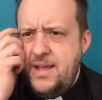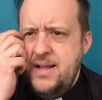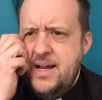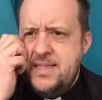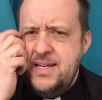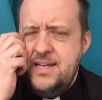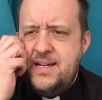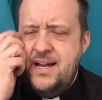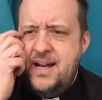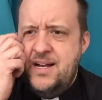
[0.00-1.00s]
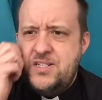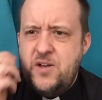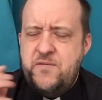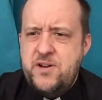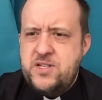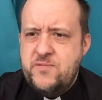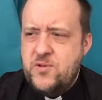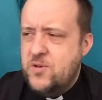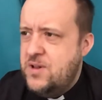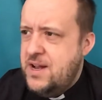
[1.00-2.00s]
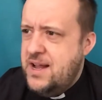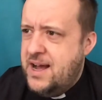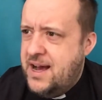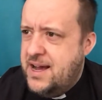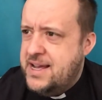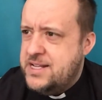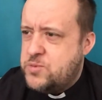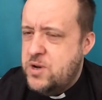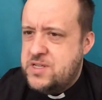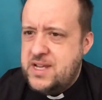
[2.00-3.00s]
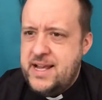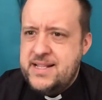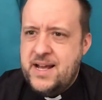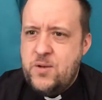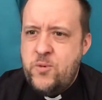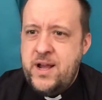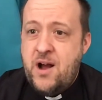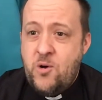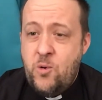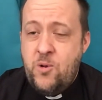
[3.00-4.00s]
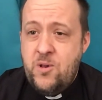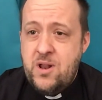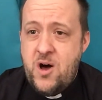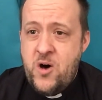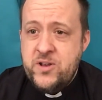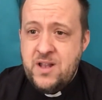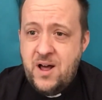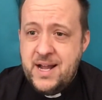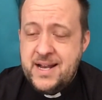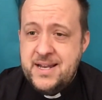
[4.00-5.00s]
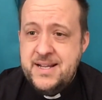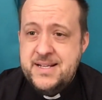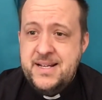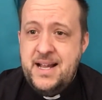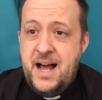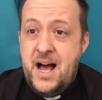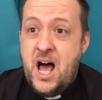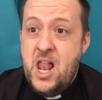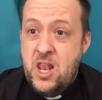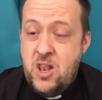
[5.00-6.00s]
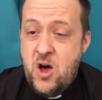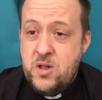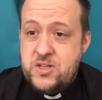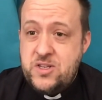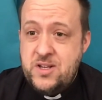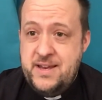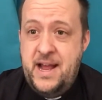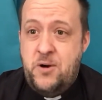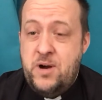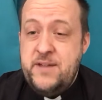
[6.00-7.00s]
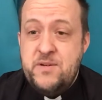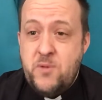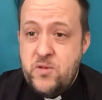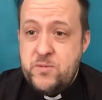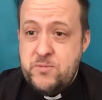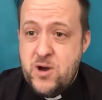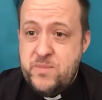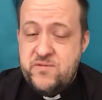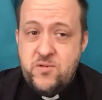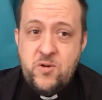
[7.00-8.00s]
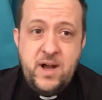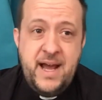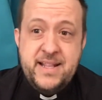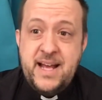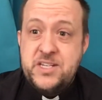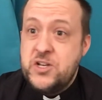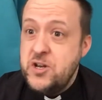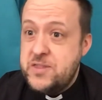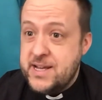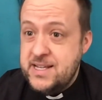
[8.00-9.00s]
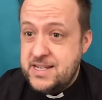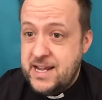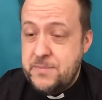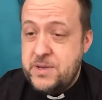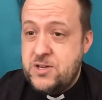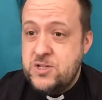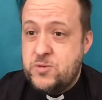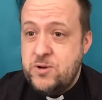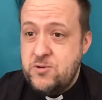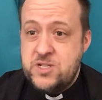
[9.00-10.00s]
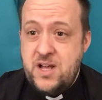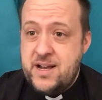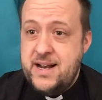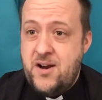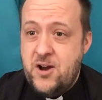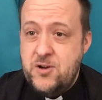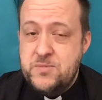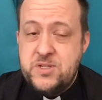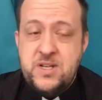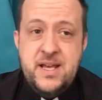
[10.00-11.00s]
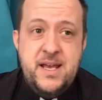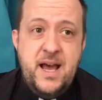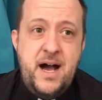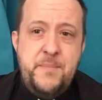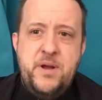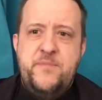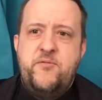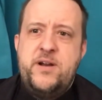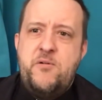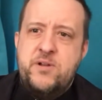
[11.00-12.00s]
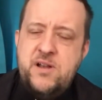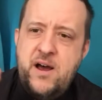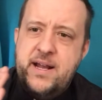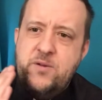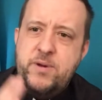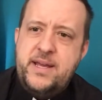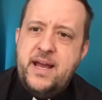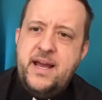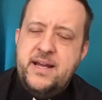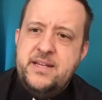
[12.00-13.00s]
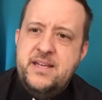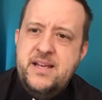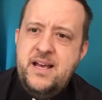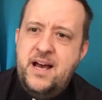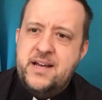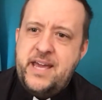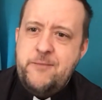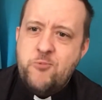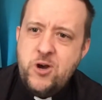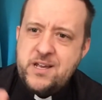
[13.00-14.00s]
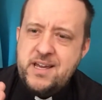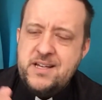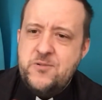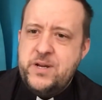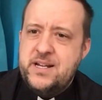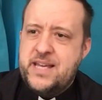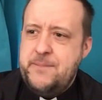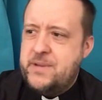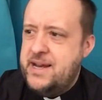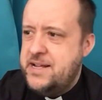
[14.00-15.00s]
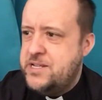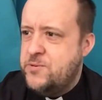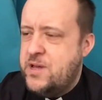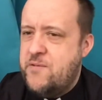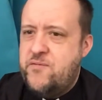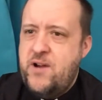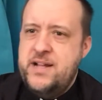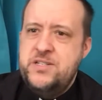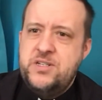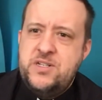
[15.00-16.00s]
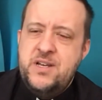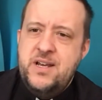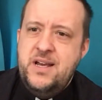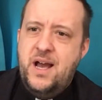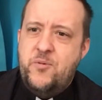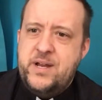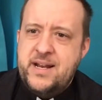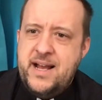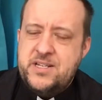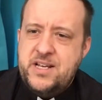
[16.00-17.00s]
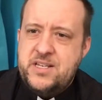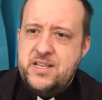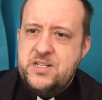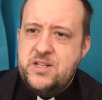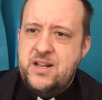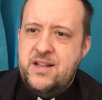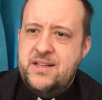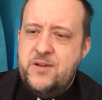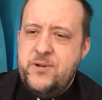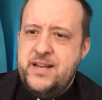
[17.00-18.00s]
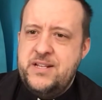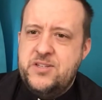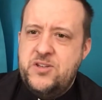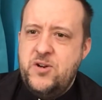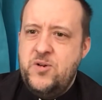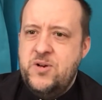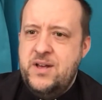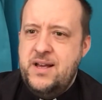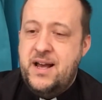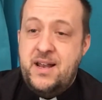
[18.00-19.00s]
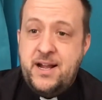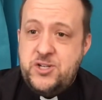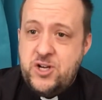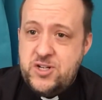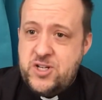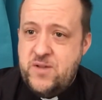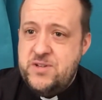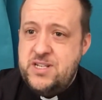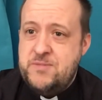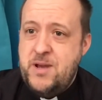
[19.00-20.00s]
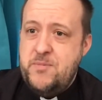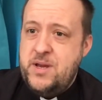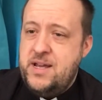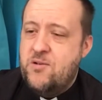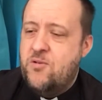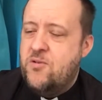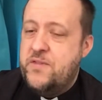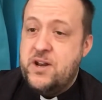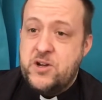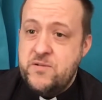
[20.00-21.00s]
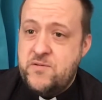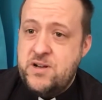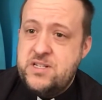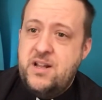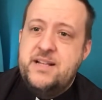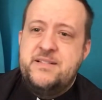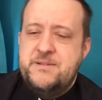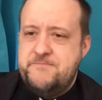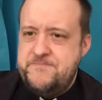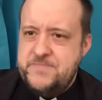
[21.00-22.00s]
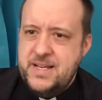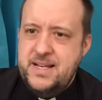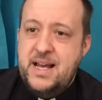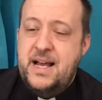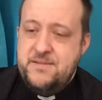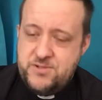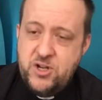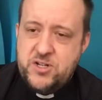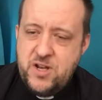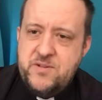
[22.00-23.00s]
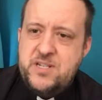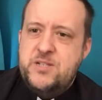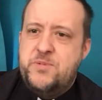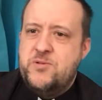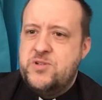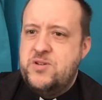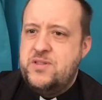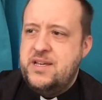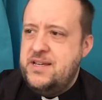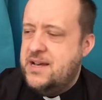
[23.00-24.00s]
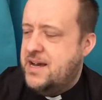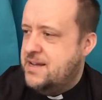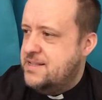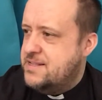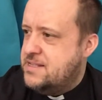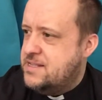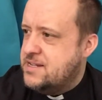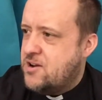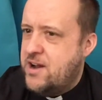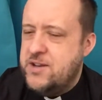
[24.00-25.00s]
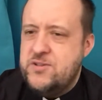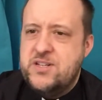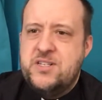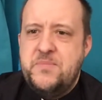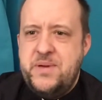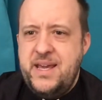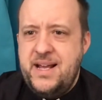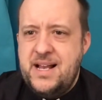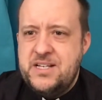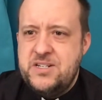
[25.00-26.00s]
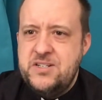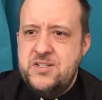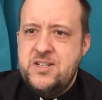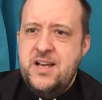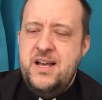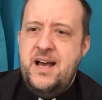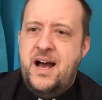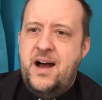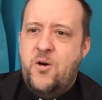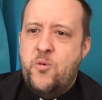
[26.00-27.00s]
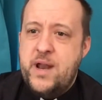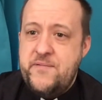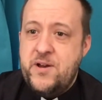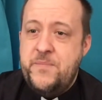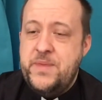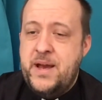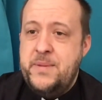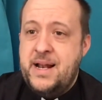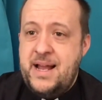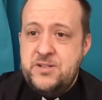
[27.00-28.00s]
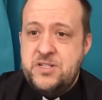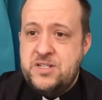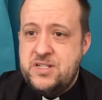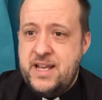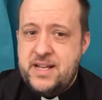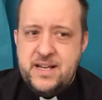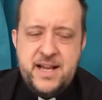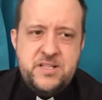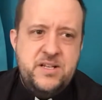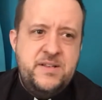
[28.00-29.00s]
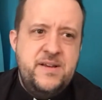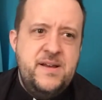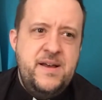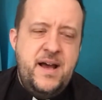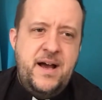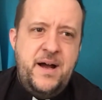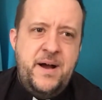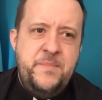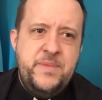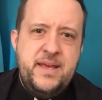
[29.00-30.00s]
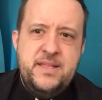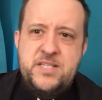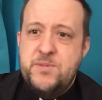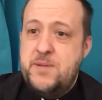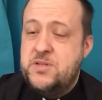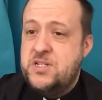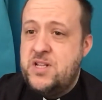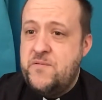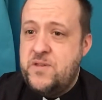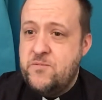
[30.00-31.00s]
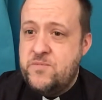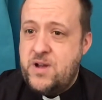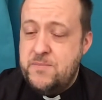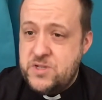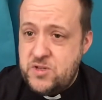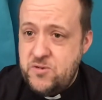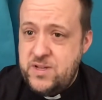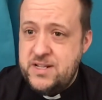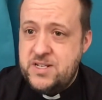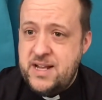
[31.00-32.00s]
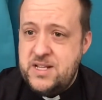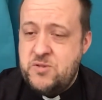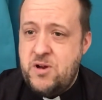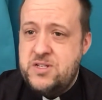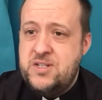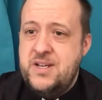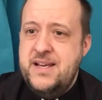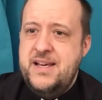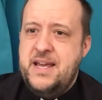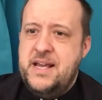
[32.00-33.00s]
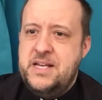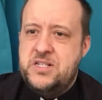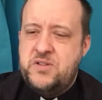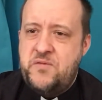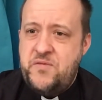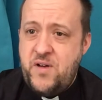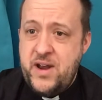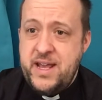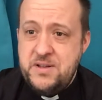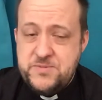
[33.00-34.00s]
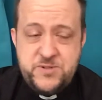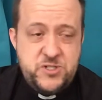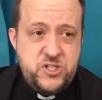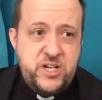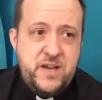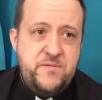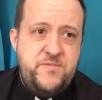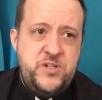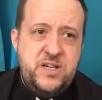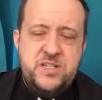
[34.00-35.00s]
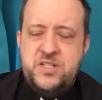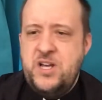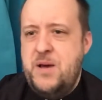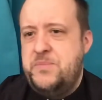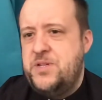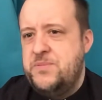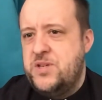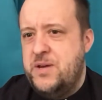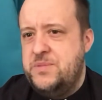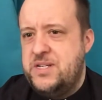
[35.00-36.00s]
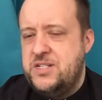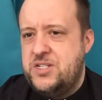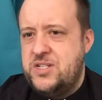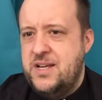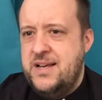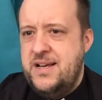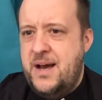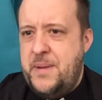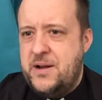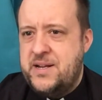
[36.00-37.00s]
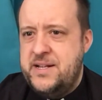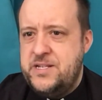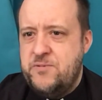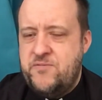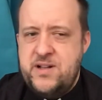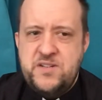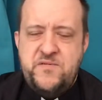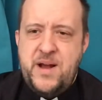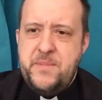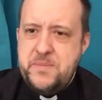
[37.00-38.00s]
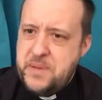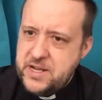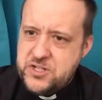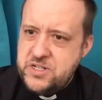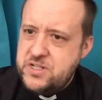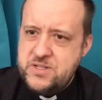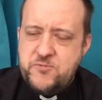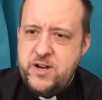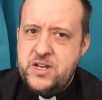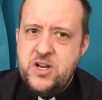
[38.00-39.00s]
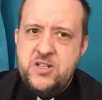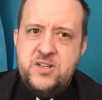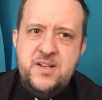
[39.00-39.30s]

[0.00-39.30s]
First of all, it's worth saying that we are all online a lot now, even more than we were before. And that's a good thing, isn't it? Because we're all stuck in our homes. But if we go online, we can keep working. We can keep connecting with our friends. We can access things that we need to do, like church services maybe, or that are good for us, like the church services, but also the guy who does the PE lessons or whatever. It allows us to stay connected. Sometimes the stuff that comes through the internet to us is funny, cheers us up. Sometimes it's about connecting with friends and family, pictures, it's really good.